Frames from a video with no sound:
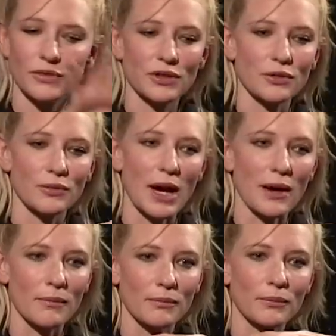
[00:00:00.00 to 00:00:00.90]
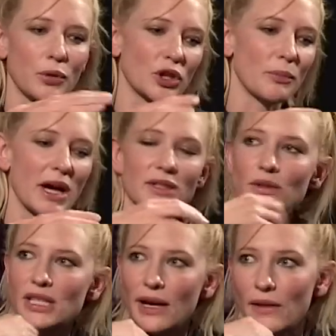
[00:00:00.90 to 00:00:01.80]
to um, put the
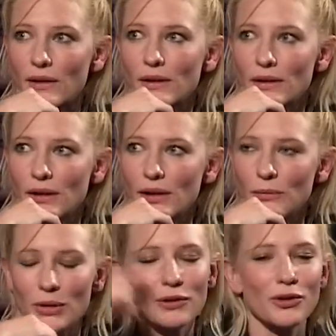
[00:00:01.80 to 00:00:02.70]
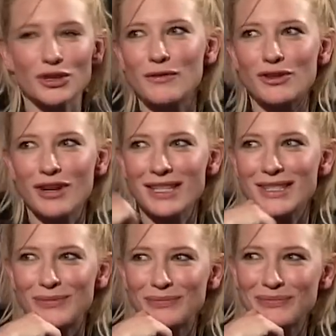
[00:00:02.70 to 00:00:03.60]
puzzle together. But of course, you have to
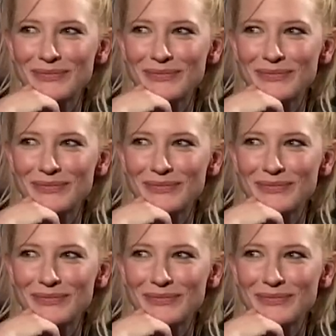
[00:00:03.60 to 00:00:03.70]
trust them.